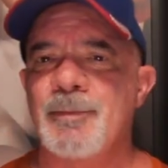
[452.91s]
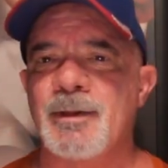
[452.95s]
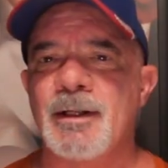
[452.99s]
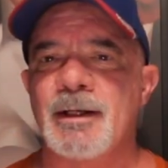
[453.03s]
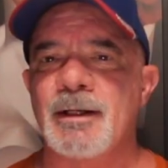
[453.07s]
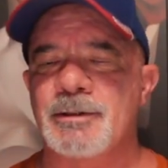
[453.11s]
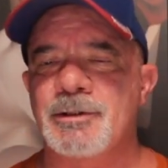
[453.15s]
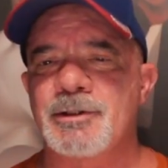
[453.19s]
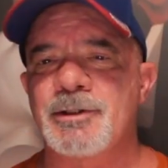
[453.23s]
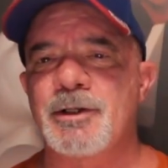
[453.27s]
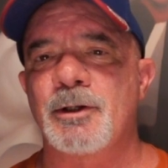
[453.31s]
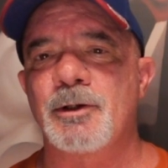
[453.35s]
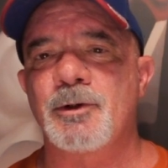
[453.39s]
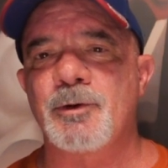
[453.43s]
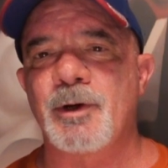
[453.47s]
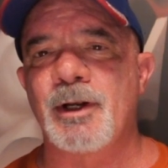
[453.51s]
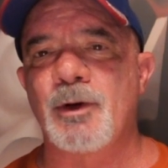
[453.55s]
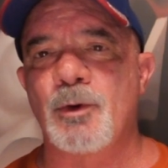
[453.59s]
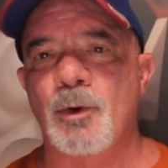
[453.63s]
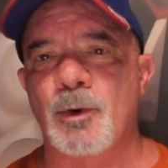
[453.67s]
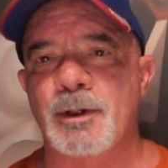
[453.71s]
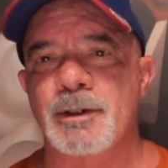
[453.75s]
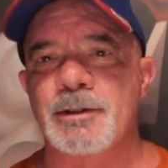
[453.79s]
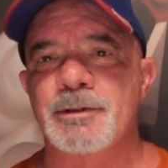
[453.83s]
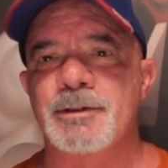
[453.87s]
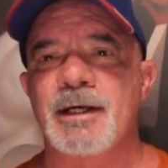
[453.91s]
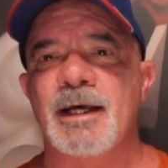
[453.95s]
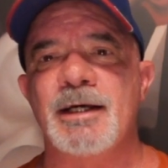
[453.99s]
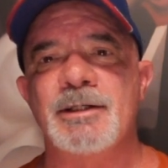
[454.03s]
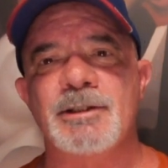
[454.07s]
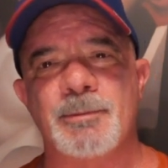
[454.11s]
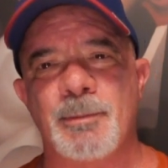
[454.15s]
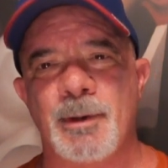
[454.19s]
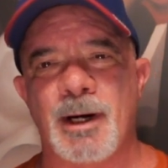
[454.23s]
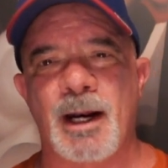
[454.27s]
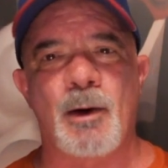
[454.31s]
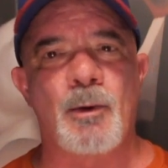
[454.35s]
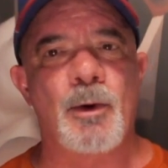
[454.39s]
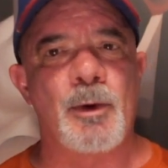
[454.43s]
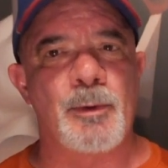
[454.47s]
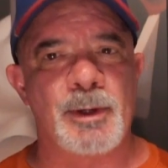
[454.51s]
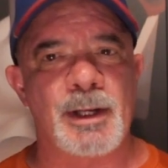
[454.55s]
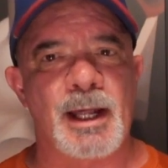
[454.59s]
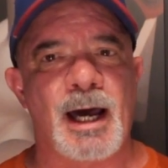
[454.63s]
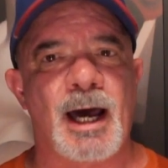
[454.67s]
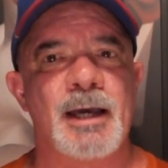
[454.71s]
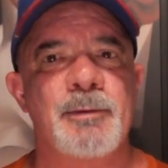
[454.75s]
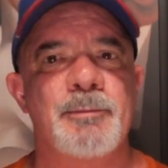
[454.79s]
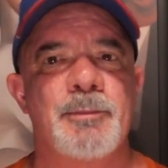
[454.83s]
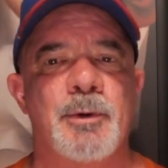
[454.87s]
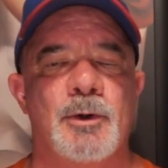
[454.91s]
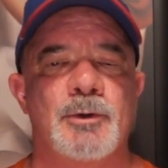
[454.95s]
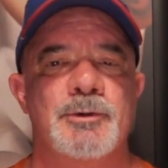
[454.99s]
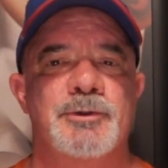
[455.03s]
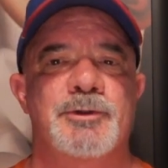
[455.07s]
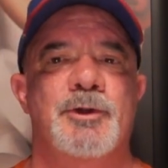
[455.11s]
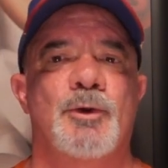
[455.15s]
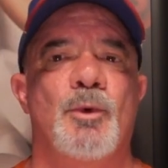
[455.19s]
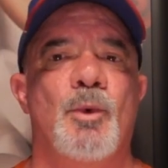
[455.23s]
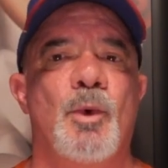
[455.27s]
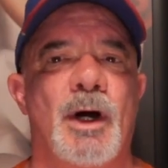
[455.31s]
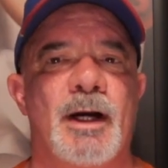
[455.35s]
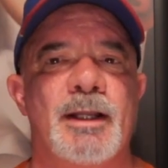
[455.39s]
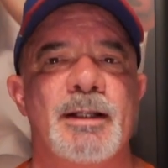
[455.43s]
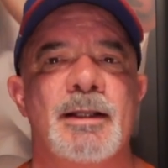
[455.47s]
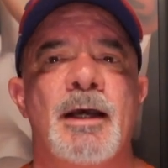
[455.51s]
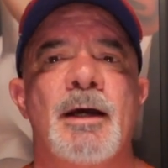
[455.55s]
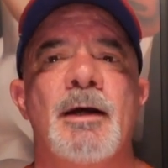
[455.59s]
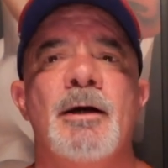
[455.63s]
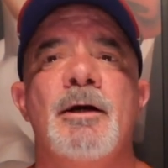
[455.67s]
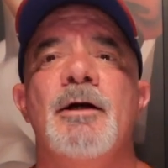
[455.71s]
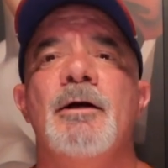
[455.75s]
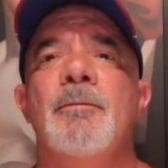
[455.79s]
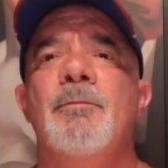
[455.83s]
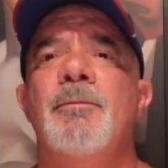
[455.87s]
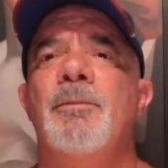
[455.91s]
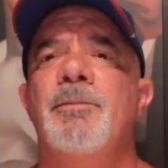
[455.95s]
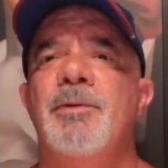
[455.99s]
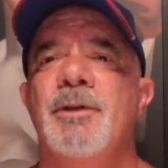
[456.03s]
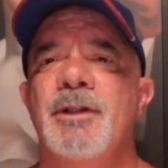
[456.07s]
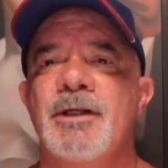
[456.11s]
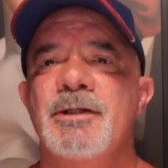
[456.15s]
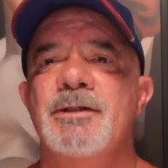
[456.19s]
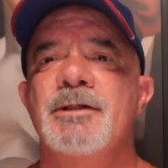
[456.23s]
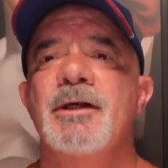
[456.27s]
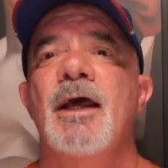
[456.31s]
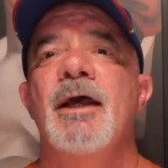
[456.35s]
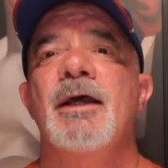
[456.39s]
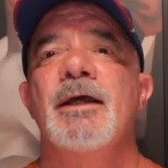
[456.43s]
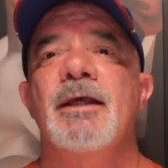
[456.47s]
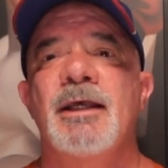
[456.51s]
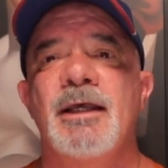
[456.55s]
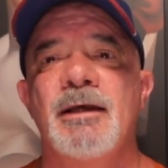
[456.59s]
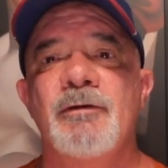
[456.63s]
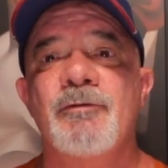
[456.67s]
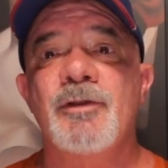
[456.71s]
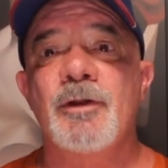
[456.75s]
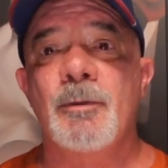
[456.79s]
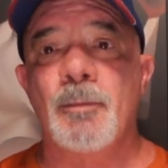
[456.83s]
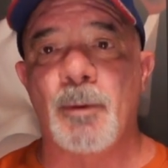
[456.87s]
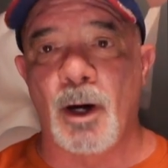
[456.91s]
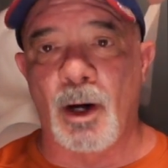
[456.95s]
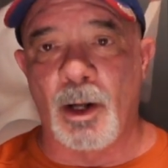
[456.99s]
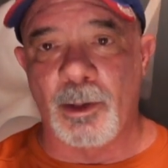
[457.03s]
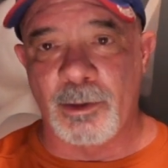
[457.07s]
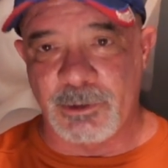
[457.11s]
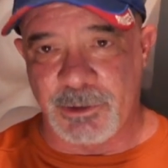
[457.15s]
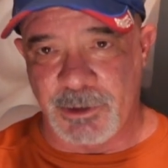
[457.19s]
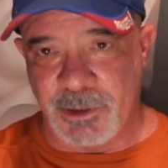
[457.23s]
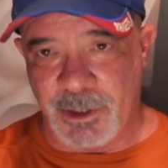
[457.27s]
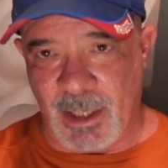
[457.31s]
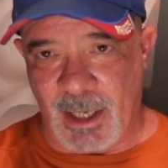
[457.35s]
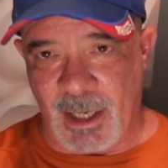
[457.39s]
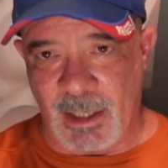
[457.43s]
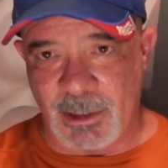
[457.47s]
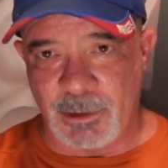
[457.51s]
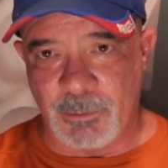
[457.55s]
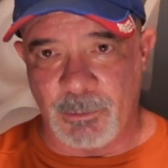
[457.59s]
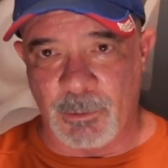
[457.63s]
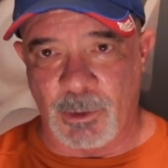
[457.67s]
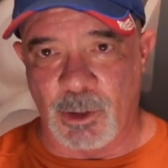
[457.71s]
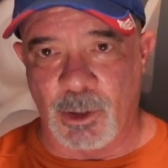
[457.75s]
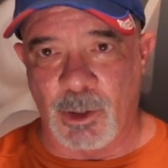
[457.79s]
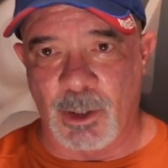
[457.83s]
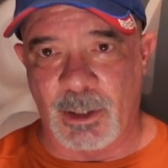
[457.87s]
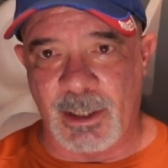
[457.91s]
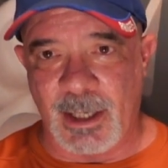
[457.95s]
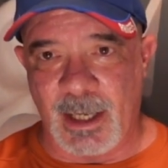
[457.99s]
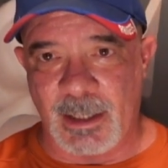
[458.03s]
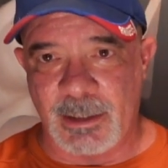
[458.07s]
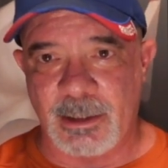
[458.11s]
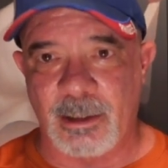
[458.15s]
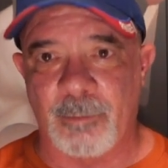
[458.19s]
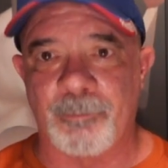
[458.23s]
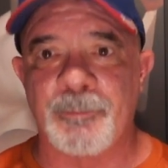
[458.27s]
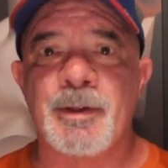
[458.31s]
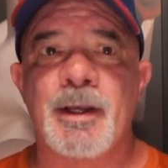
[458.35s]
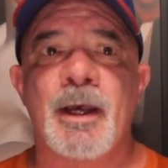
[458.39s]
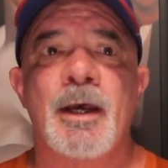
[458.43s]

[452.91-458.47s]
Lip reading: it's still a great organization, but I went with iPostal One. But please give them all a chance. Look at them.